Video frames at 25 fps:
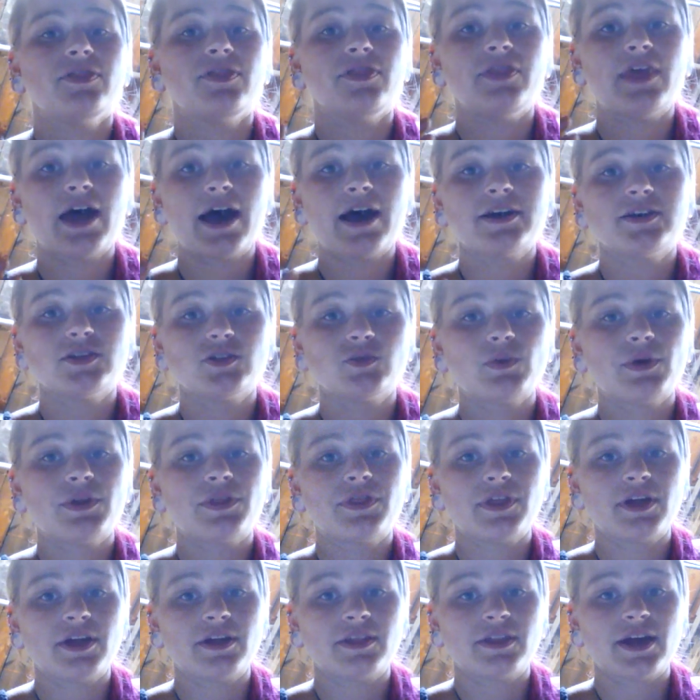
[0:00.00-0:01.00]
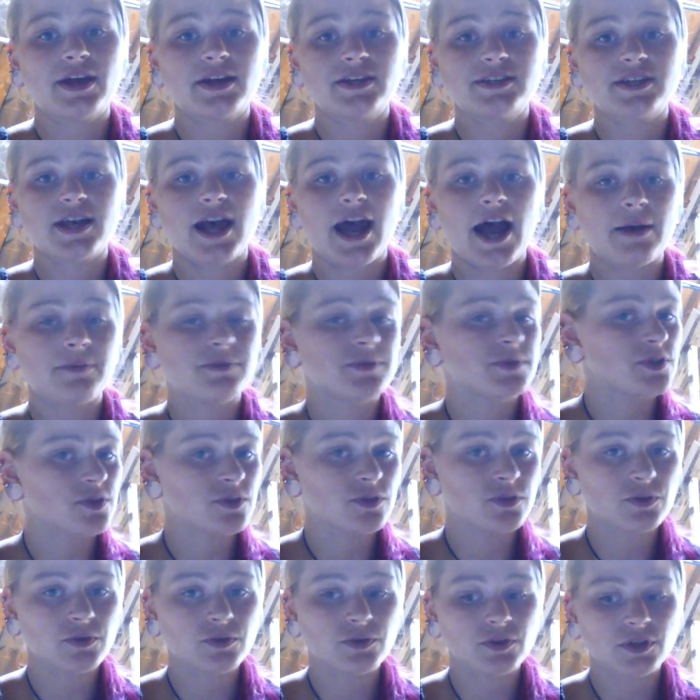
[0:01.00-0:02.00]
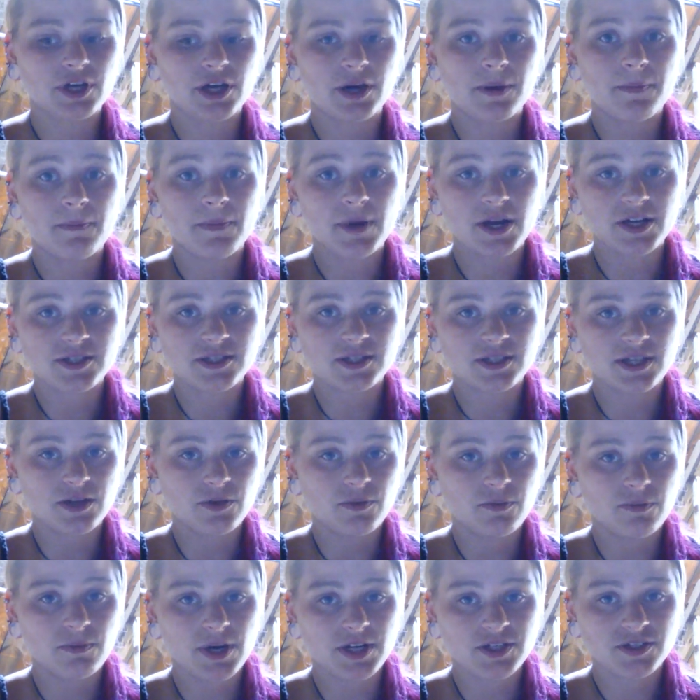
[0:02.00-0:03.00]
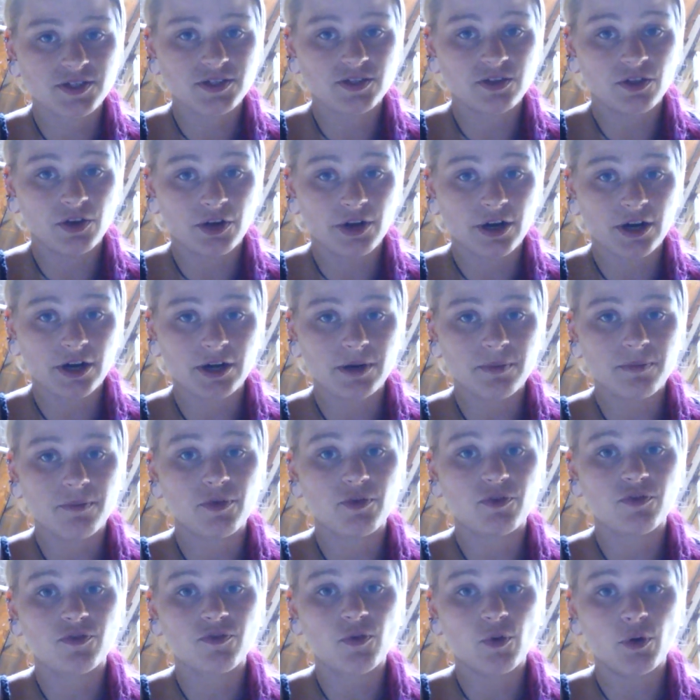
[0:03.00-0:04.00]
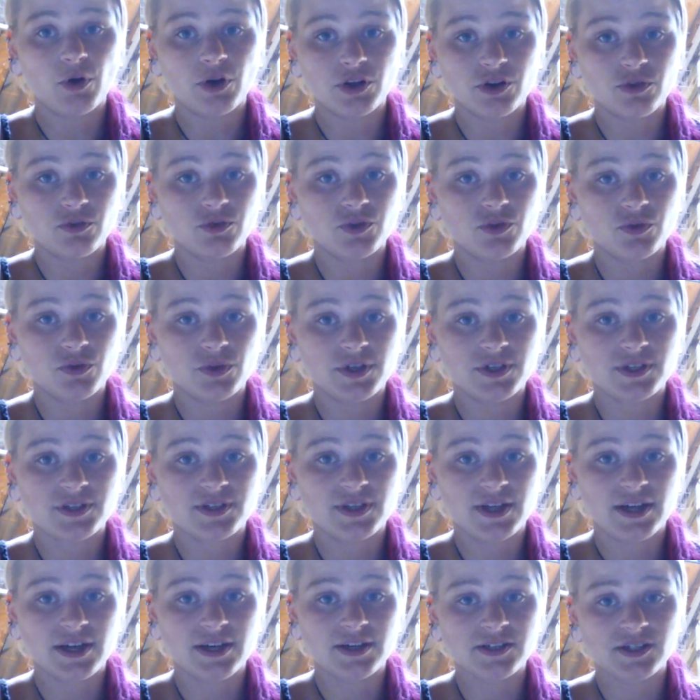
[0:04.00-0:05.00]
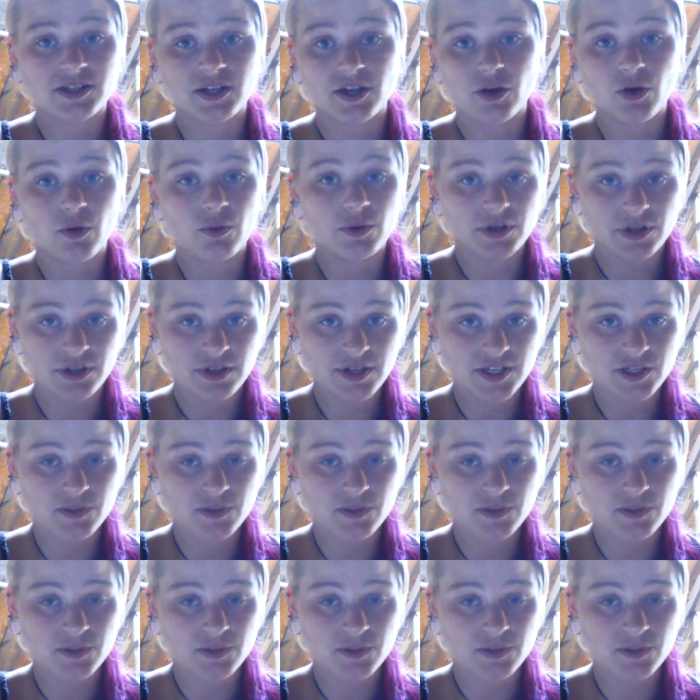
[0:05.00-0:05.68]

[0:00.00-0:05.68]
that is one thing that is absolutely a must, that you must learn before you do these things and go into these